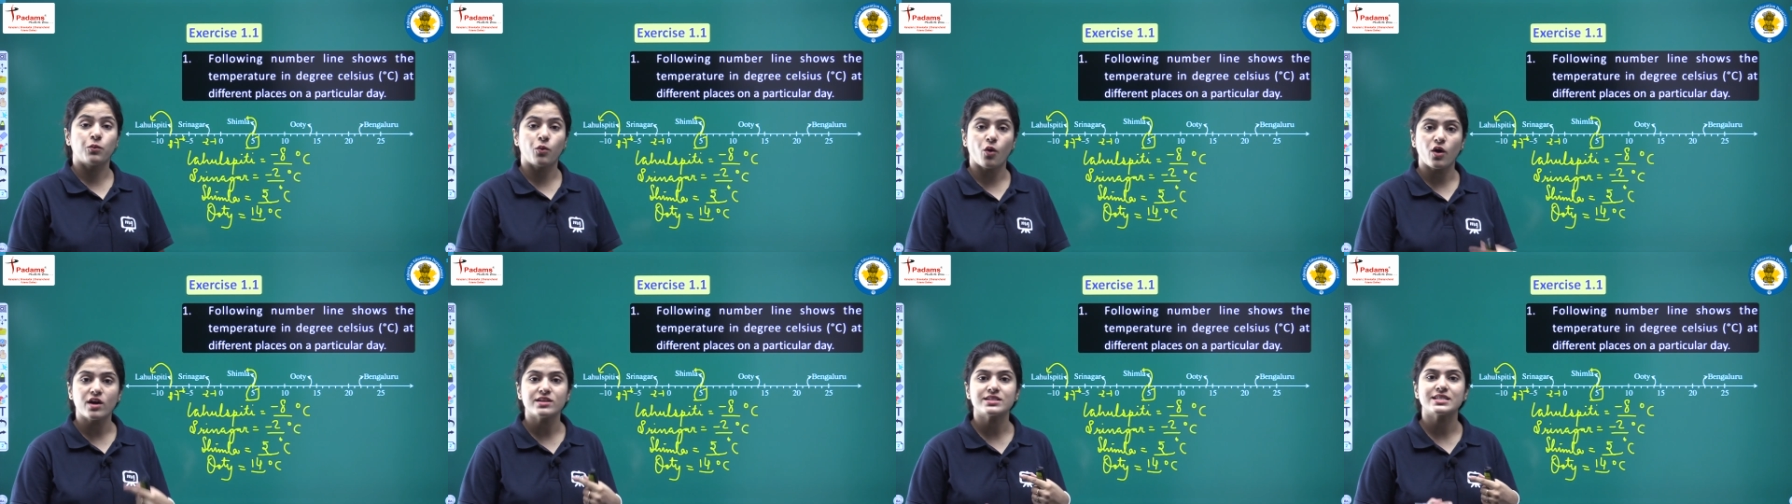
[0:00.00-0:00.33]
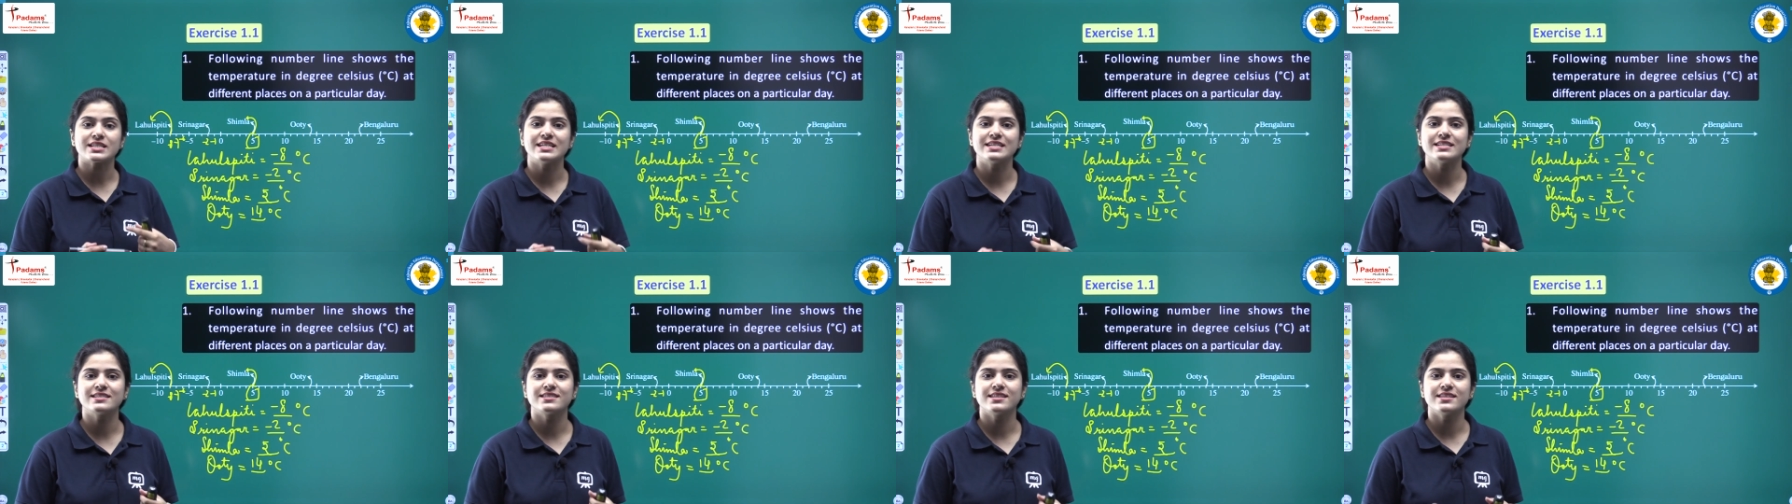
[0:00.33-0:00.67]
What
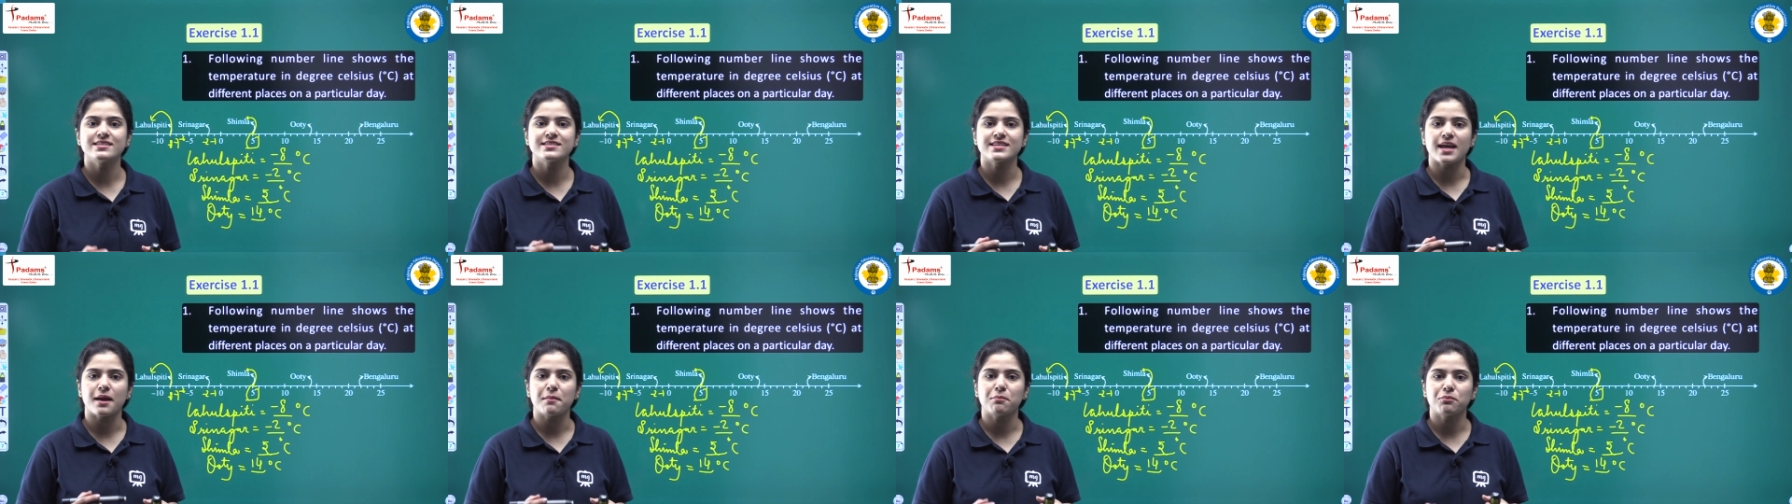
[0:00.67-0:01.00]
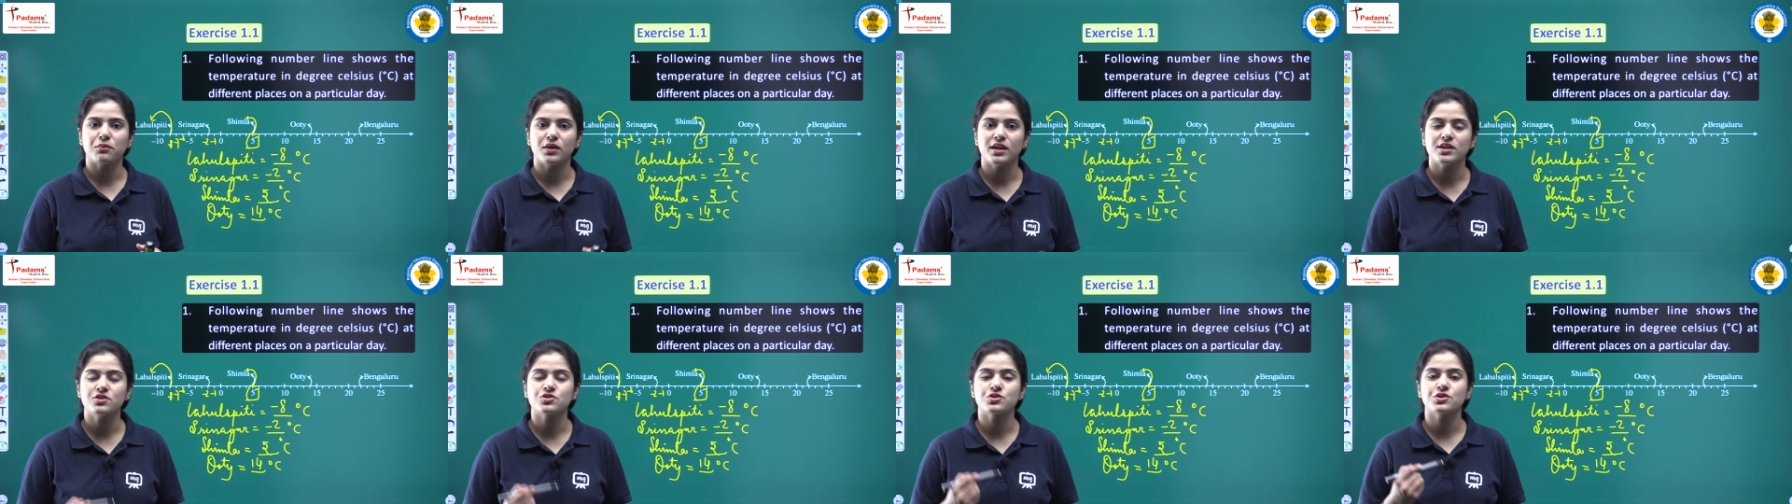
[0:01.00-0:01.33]
is the
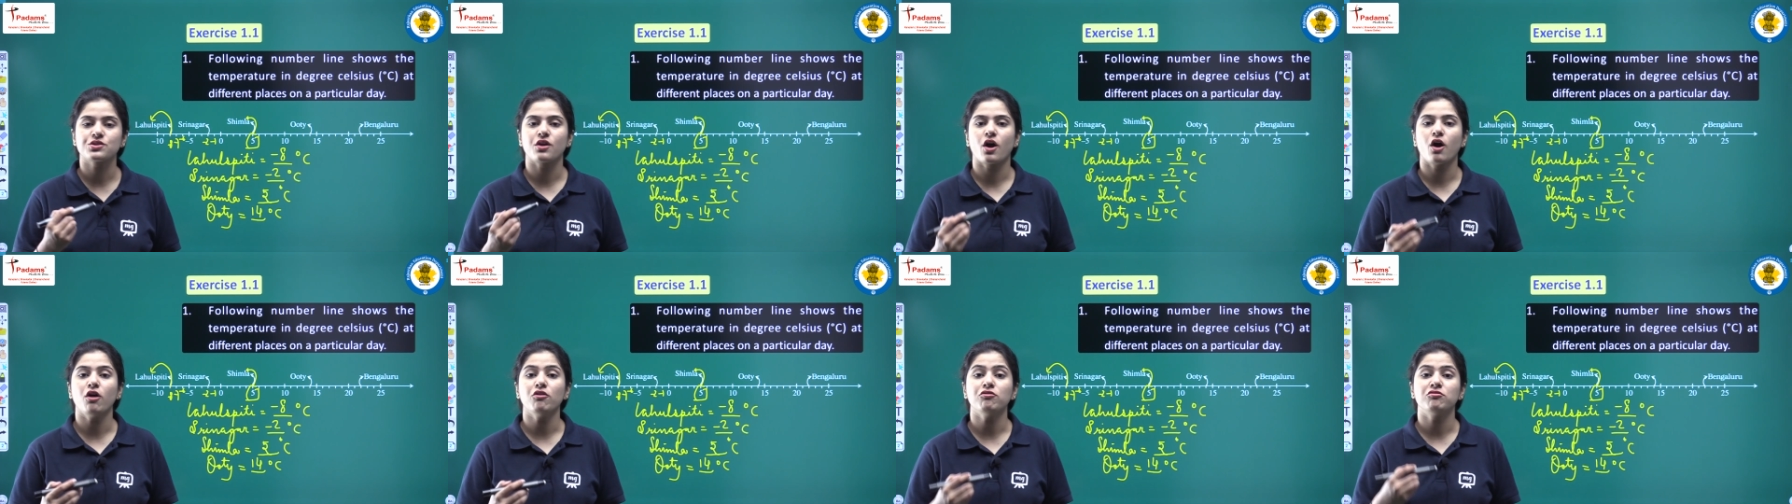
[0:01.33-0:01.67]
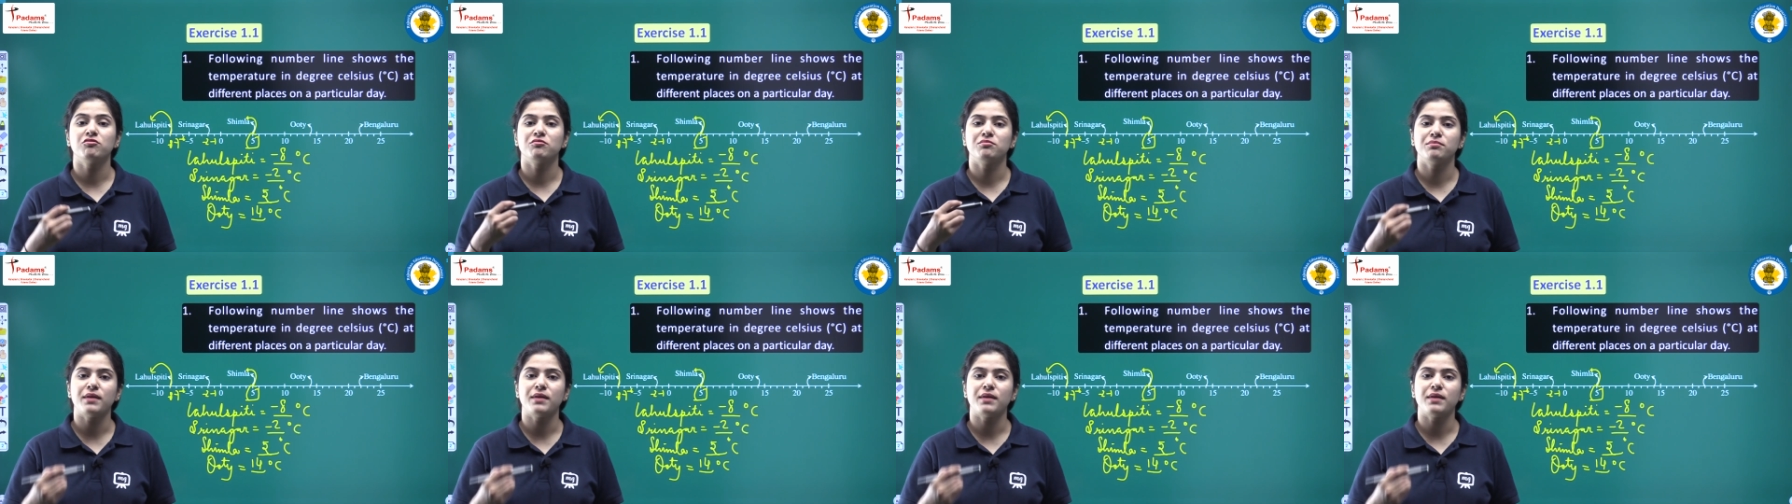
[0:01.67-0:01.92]
temperature of